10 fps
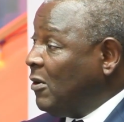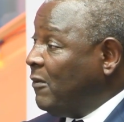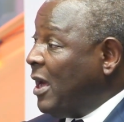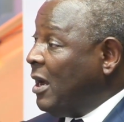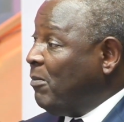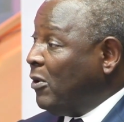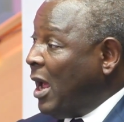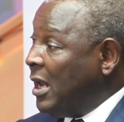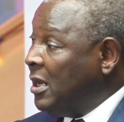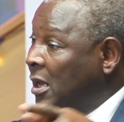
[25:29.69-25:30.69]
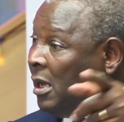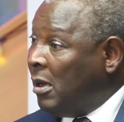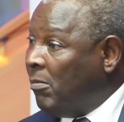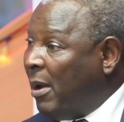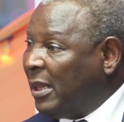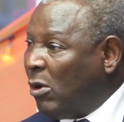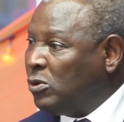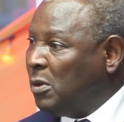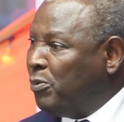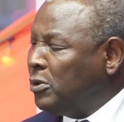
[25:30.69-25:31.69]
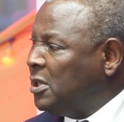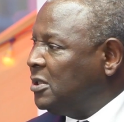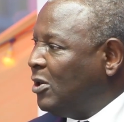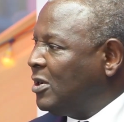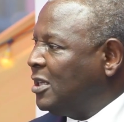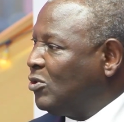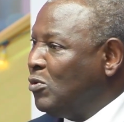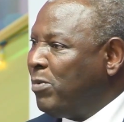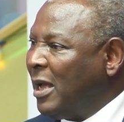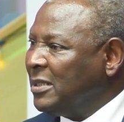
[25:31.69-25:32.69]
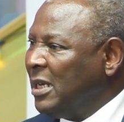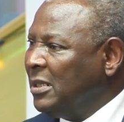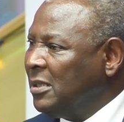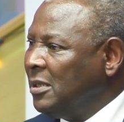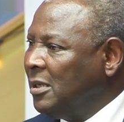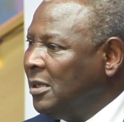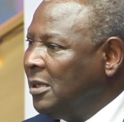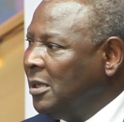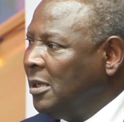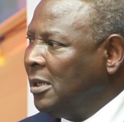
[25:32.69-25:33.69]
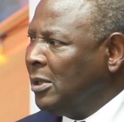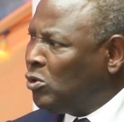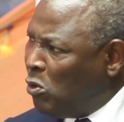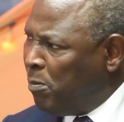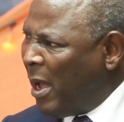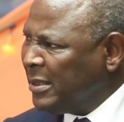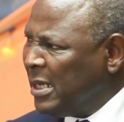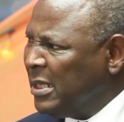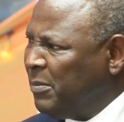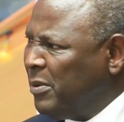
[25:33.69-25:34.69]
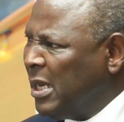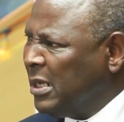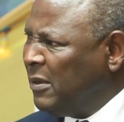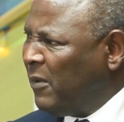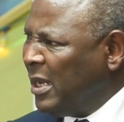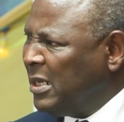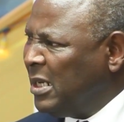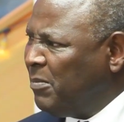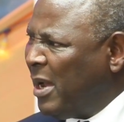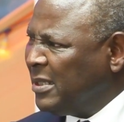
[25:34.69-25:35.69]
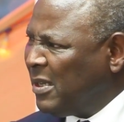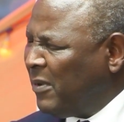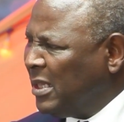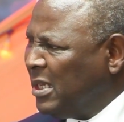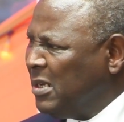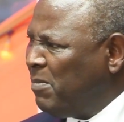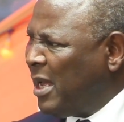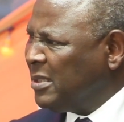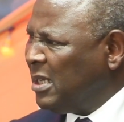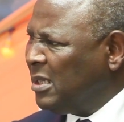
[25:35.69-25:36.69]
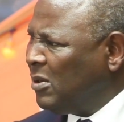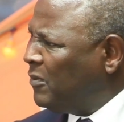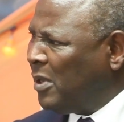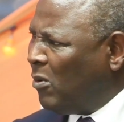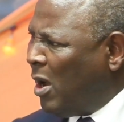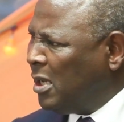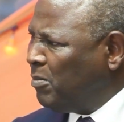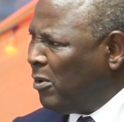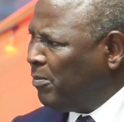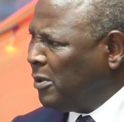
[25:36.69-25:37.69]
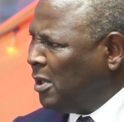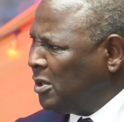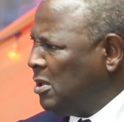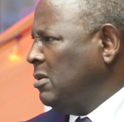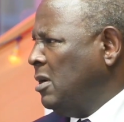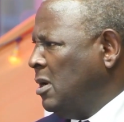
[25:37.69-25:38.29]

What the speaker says: of Arab blood, but output is only 2%. 2% being divided by 17% of the world population.